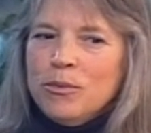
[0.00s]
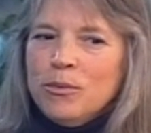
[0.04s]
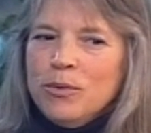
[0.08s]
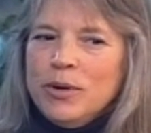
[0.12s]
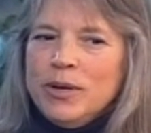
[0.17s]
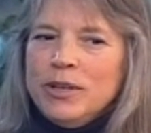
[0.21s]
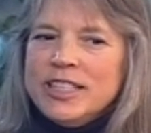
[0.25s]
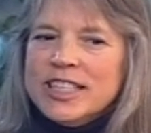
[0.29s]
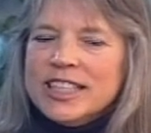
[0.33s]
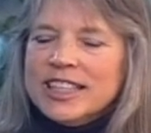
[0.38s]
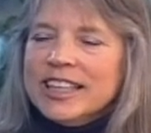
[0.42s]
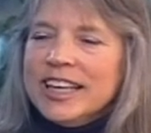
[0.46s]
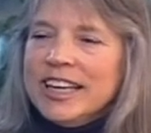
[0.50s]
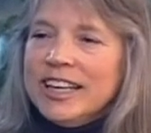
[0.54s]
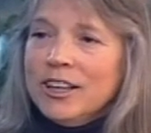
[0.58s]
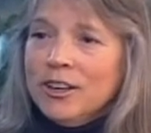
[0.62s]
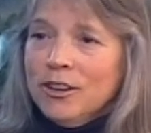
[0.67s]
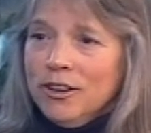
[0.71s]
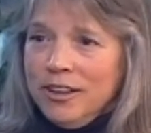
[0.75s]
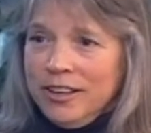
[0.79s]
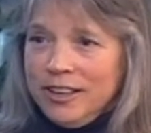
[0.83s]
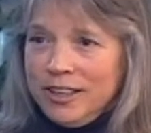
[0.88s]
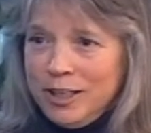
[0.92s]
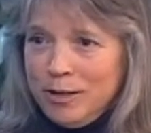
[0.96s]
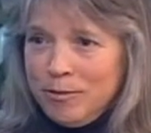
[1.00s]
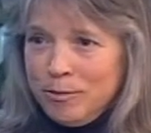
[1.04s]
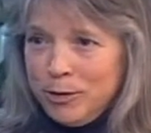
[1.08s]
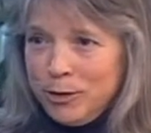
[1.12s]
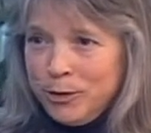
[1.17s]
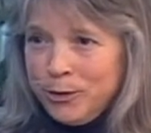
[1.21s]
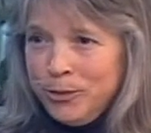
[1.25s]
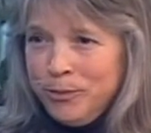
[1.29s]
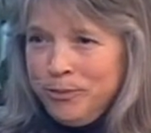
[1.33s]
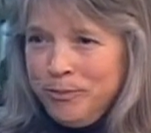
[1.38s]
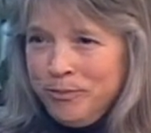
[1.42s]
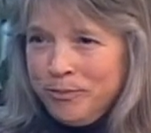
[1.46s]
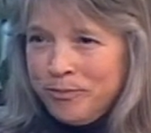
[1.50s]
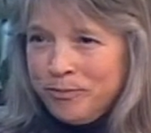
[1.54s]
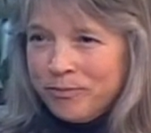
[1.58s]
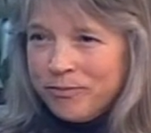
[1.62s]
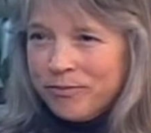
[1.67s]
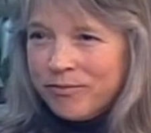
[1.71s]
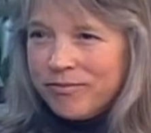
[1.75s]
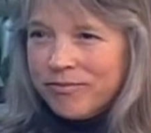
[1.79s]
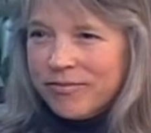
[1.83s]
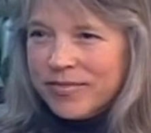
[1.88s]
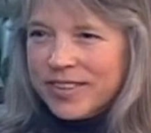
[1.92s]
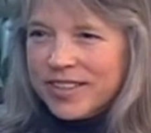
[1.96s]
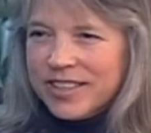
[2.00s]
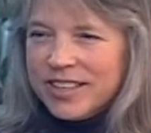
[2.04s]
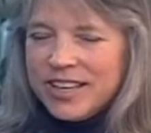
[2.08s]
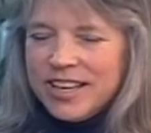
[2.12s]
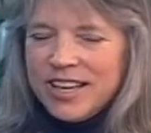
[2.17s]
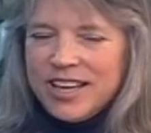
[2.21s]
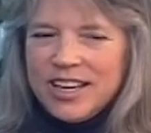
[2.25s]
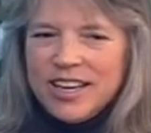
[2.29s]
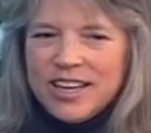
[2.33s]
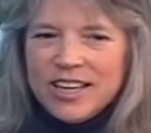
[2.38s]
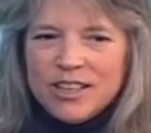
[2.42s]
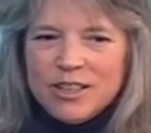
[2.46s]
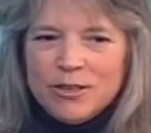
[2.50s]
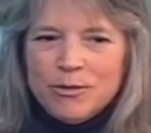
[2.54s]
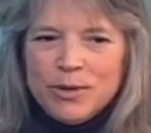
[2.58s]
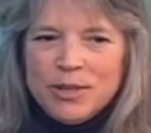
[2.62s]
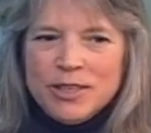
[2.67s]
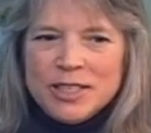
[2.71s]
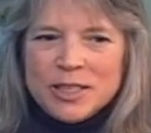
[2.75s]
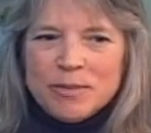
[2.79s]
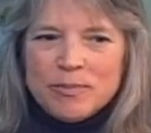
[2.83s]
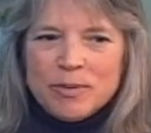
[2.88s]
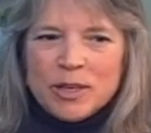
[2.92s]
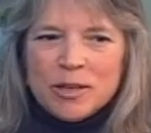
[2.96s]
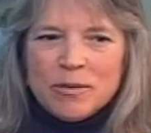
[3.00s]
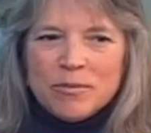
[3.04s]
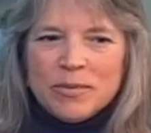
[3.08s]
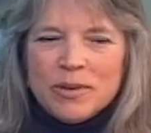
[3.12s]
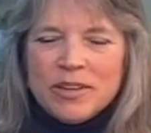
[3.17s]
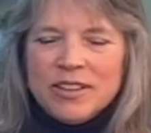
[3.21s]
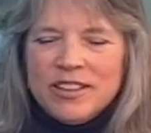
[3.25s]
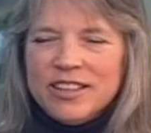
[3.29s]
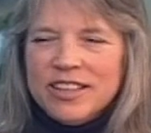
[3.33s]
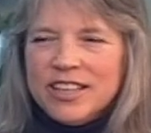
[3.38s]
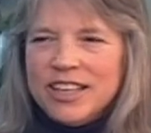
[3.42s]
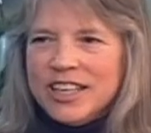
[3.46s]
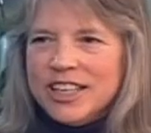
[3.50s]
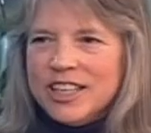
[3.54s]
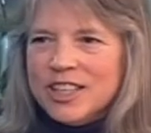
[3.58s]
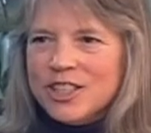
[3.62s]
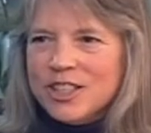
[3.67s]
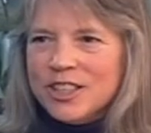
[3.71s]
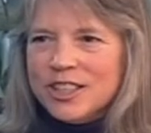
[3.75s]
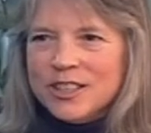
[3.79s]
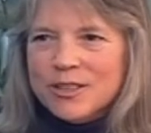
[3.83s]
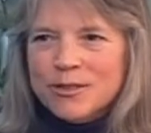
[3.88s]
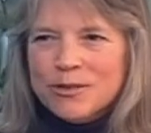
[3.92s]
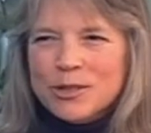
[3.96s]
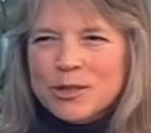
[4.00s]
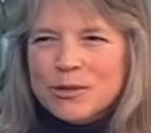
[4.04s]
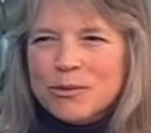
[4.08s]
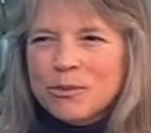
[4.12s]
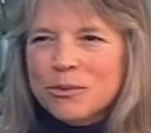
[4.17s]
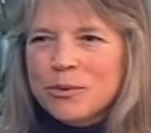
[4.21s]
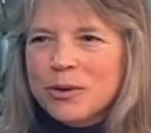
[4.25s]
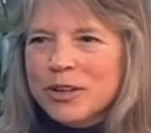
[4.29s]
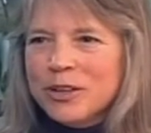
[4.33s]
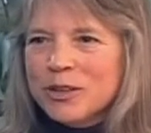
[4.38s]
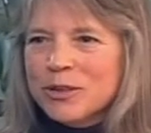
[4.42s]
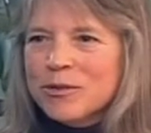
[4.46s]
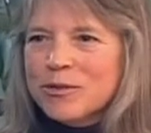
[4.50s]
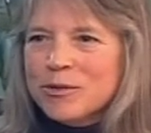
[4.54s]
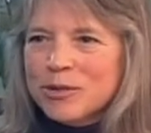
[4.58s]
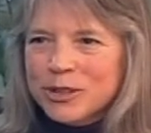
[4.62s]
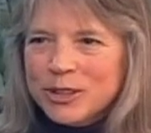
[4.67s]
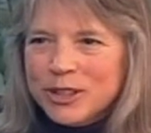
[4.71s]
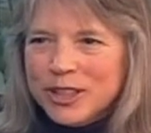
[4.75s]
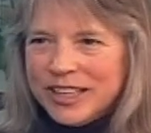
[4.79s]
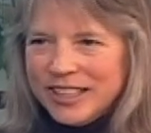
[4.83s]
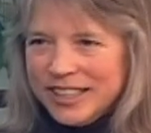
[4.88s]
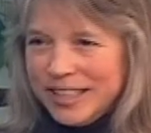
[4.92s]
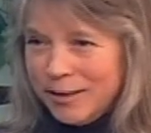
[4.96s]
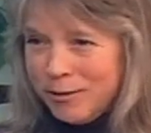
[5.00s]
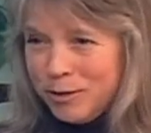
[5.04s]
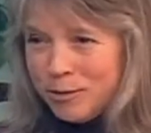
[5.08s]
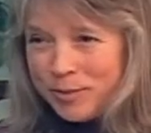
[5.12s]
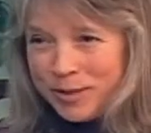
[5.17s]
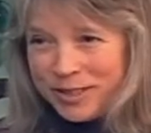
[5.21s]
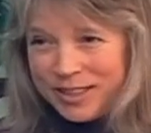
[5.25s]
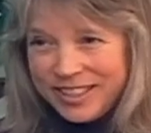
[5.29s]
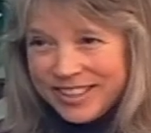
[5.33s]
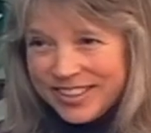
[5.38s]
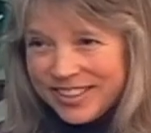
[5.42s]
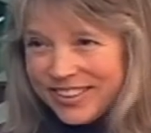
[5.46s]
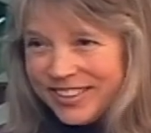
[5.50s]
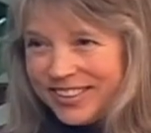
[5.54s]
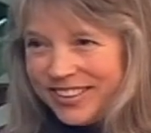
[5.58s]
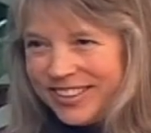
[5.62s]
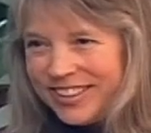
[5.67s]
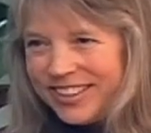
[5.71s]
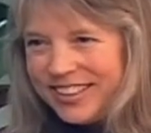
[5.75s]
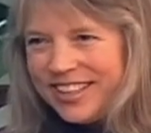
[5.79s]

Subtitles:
We delayed our honeymoon, and we spent a month in Asia. It was wonderful. I'd never been there.